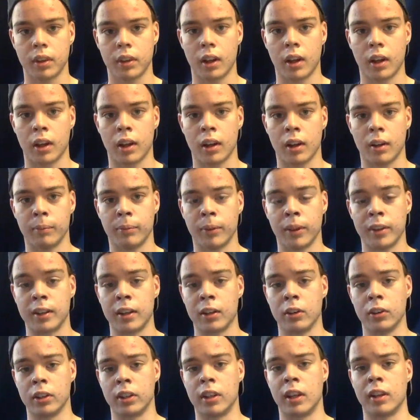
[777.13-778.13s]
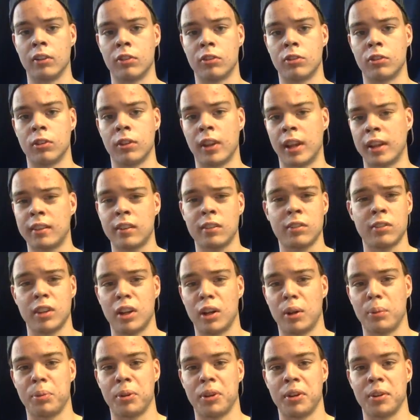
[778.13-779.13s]
that they're against you. That doesn't
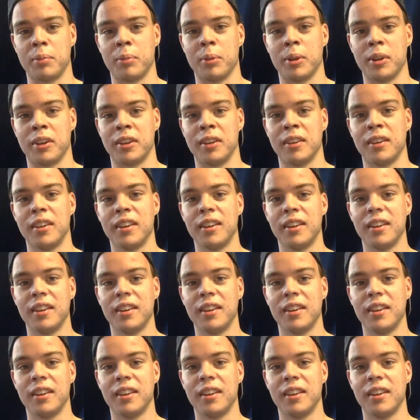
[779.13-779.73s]
help anybody.